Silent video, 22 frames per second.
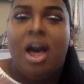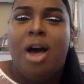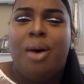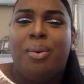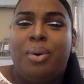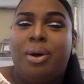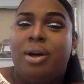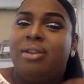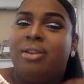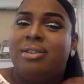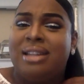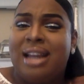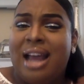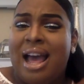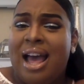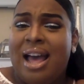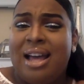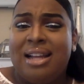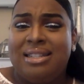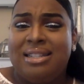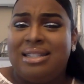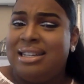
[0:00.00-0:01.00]
Well,
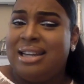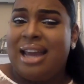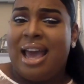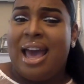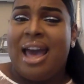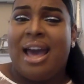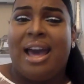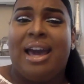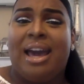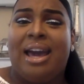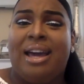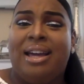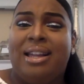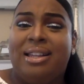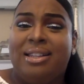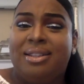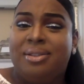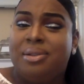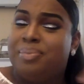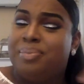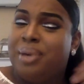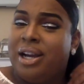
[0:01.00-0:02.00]
not today.
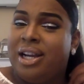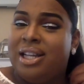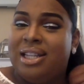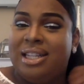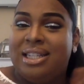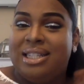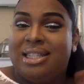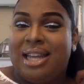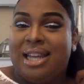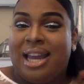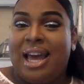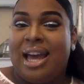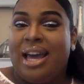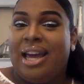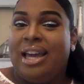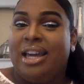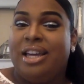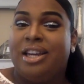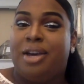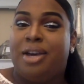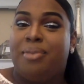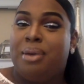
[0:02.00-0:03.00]
Apparently
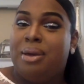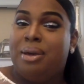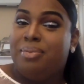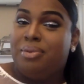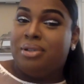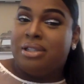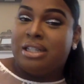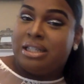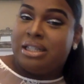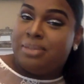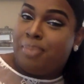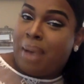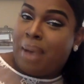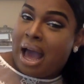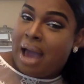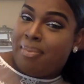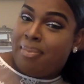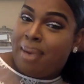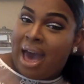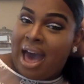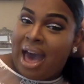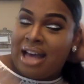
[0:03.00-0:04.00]
today, people just
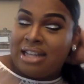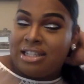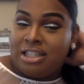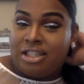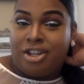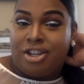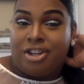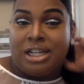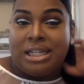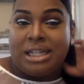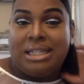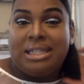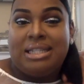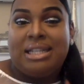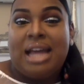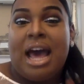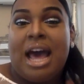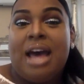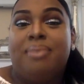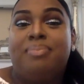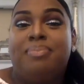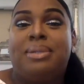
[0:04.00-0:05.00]
bypass 30
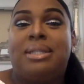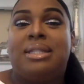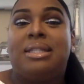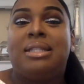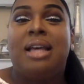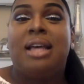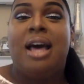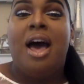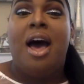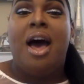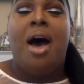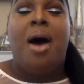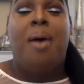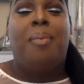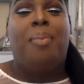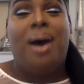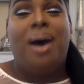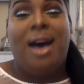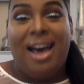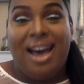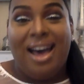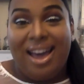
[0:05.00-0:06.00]
steps.
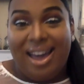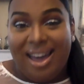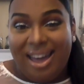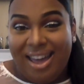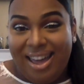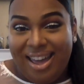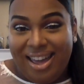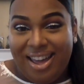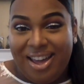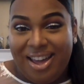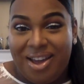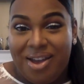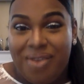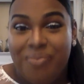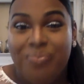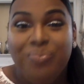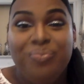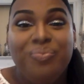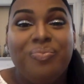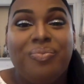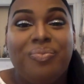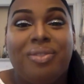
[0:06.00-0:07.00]
But
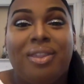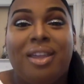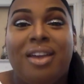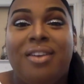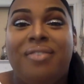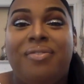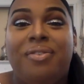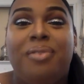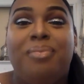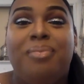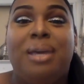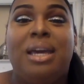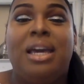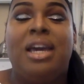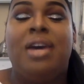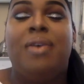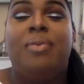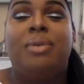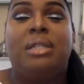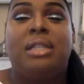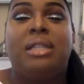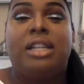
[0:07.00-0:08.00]
for me,
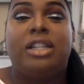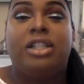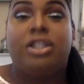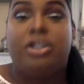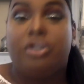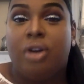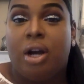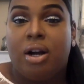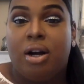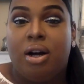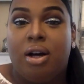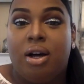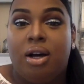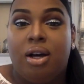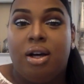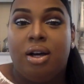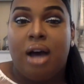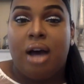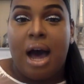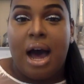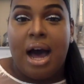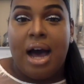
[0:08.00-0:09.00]
it was such a
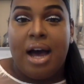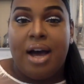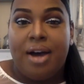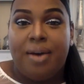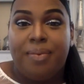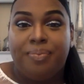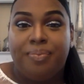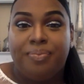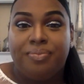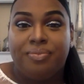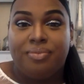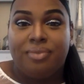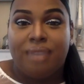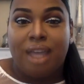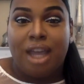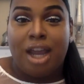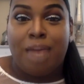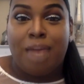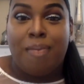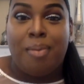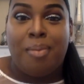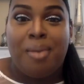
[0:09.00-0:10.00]
struggle. And I
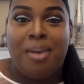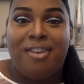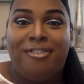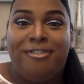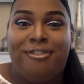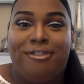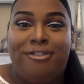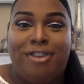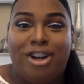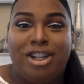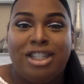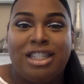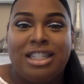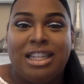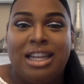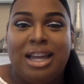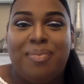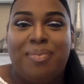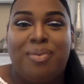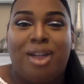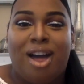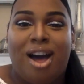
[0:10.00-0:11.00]
remember my first
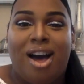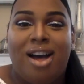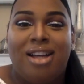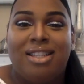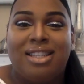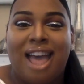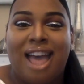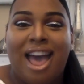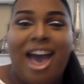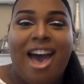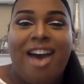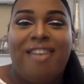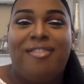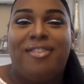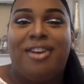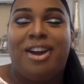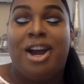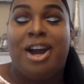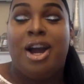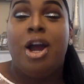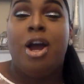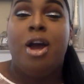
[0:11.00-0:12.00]
lip gloss
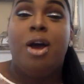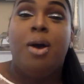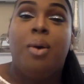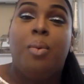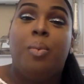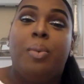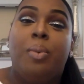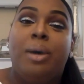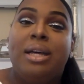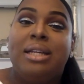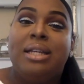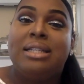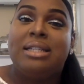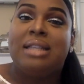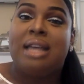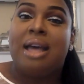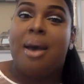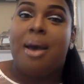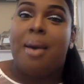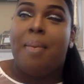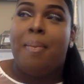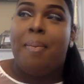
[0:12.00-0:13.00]
ever was
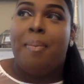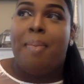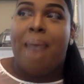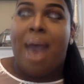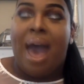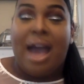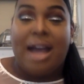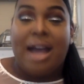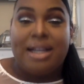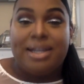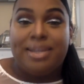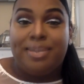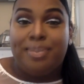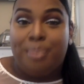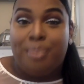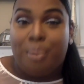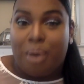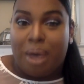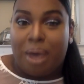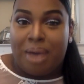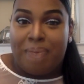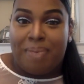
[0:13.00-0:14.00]
MAC's
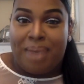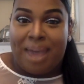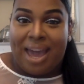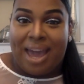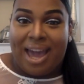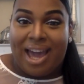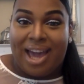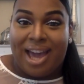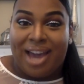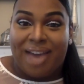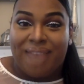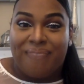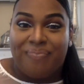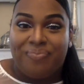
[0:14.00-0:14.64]
Boy Bait.